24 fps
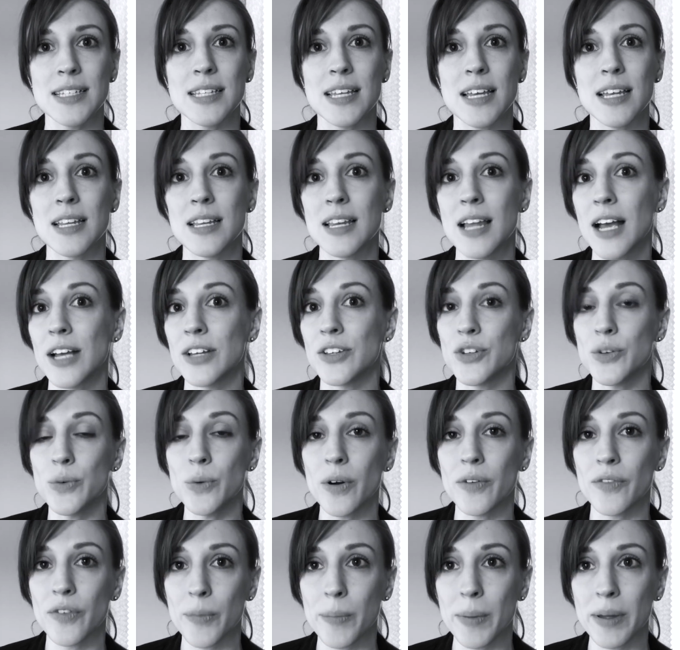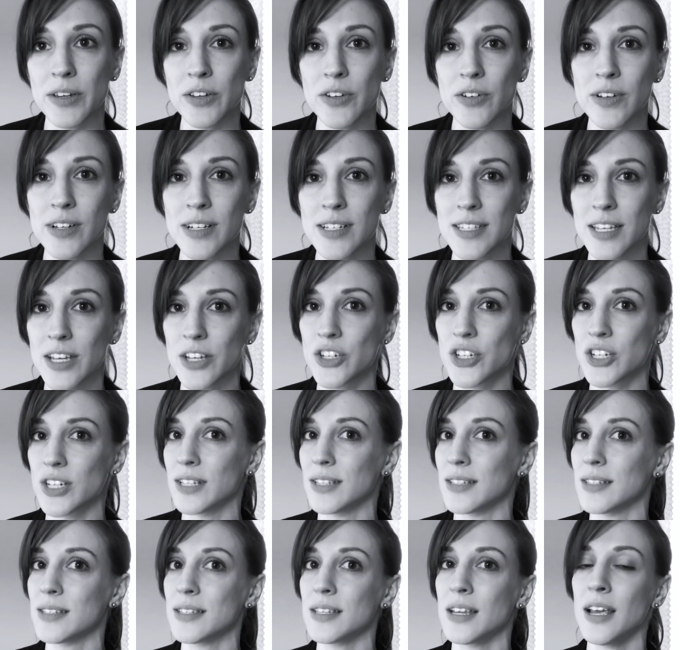and I do offer mentoring
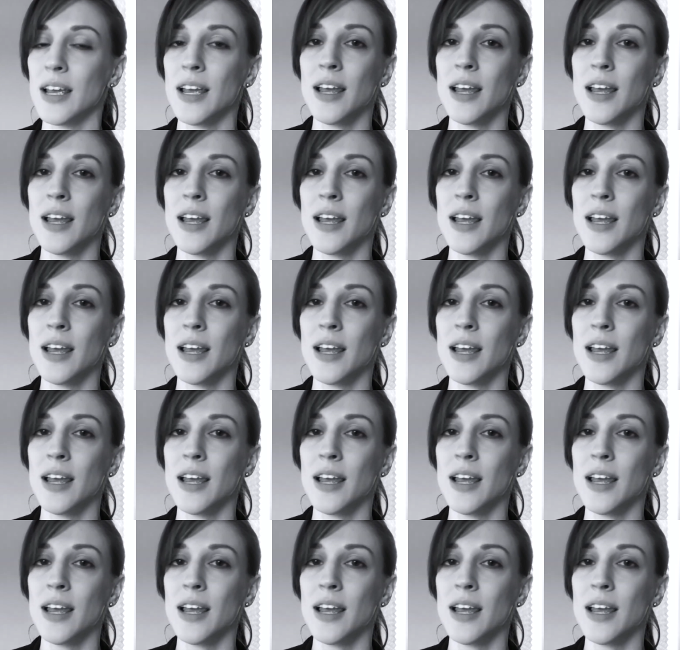sessions